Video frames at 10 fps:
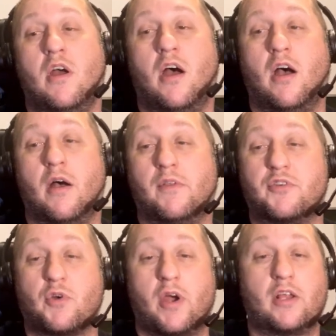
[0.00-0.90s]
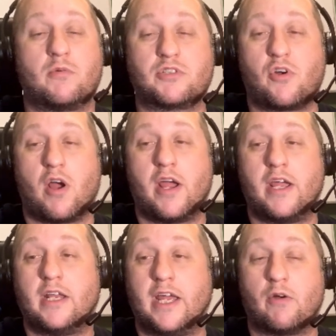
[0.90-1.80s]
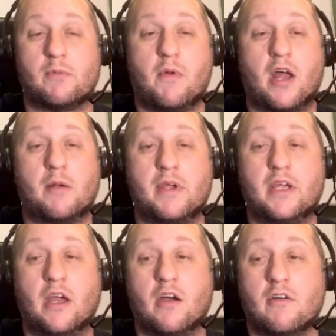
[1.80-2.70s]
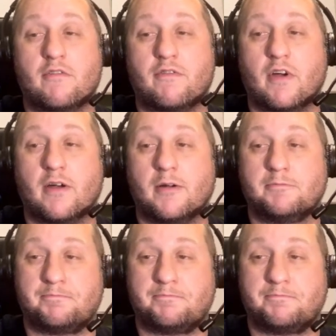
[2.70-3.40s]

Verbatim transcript: Uh, the trailer was great. It reminded me of um,